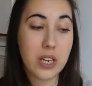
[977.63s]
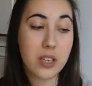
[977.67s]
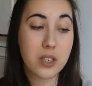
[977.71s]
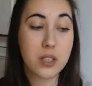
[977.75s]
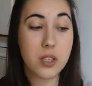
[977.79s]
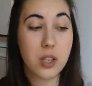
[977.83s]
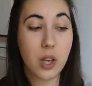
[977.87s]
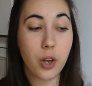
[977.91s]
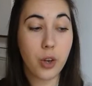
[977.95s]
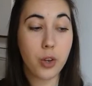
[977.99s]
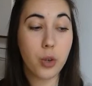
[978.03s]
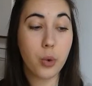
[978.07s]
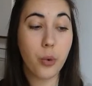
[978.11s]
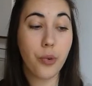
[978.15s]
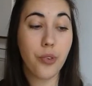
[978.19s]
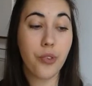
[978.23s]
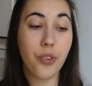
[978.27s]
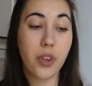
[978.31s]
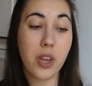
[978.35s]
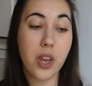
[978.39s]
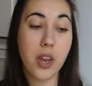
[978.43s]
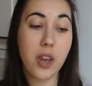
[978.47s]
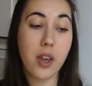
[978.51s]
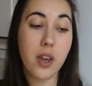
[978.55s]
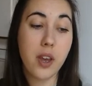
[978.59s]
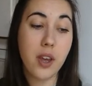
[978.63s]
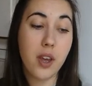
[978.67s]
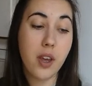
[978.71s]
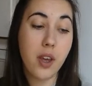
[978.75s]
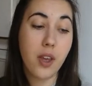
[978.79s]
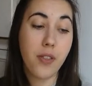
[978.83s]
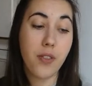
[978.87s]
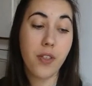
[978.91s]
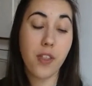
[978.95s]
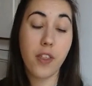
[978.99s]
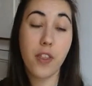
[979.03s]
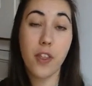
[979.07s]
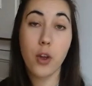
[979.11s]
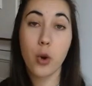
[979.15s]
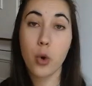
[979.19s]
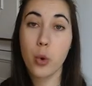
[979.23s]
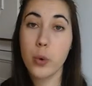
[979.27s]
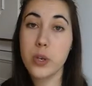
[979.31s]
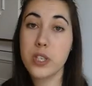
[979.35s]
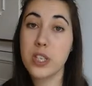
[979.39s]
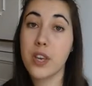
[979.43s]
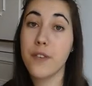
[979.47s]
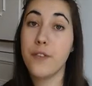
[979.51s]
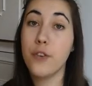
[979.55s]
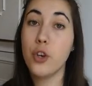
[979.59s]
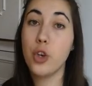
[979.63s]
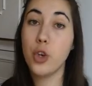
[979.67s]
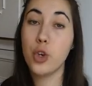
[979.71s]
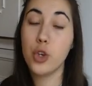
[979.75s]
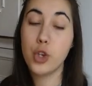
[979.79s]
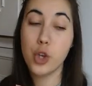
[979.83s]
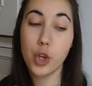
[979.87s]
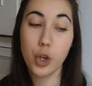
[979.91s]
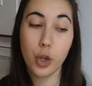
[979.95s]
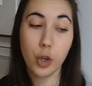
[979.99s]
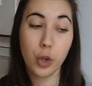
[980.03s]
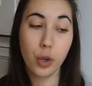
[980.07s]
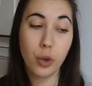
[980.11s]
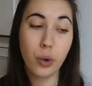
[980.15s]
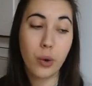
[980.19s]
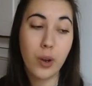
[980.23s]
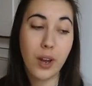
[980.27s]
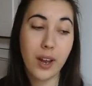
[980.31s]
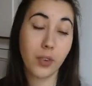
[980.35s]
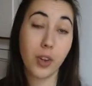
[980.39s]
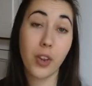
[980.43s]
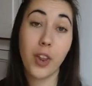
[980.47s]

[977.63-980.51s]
So you'll see that they always give you two.